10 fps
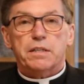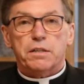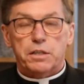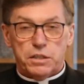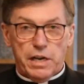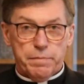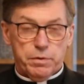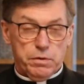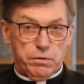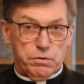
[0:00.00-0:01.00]
The
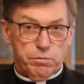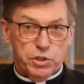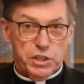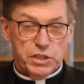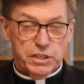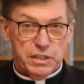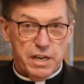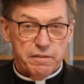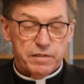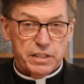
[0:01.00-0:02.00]
disciple whom Jesus
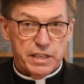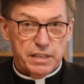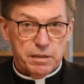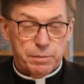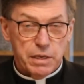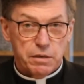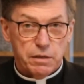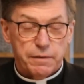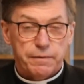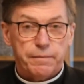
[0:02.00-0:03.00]
loved said to
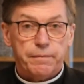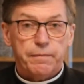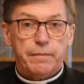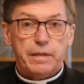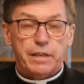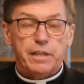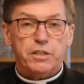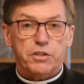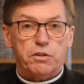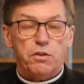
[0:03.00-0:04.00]
Peter, It
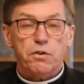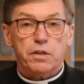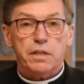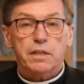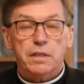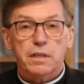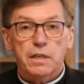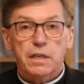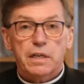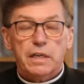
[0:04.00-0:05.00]
is the Lord.
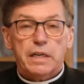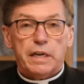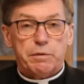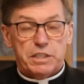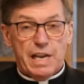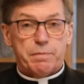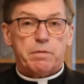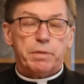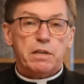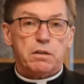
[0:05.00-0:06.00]
And when
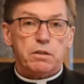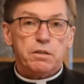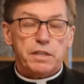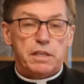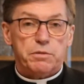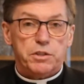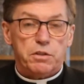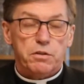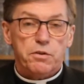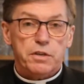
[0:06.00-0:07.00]
Simon Peter heard that it was
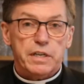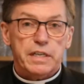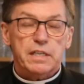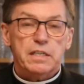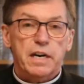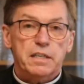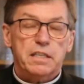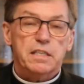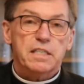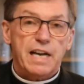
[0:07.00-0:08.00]
the Lord, he tucked
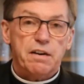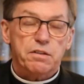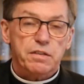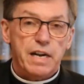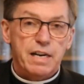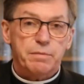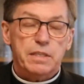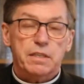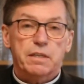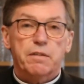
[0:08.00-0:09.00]
in his outer
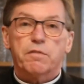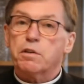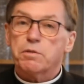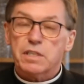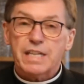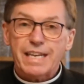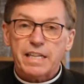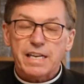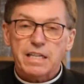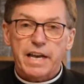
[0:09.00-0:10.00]
garment, for he was
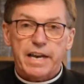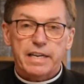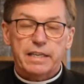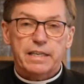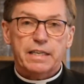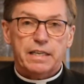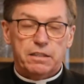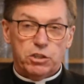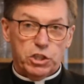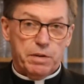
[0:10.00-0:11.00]
lightly clad,
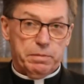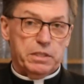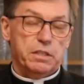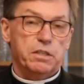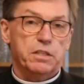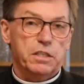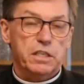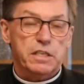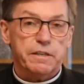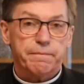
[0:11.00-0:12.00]
and jumped into the
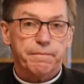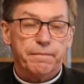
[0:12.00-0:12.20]
sea.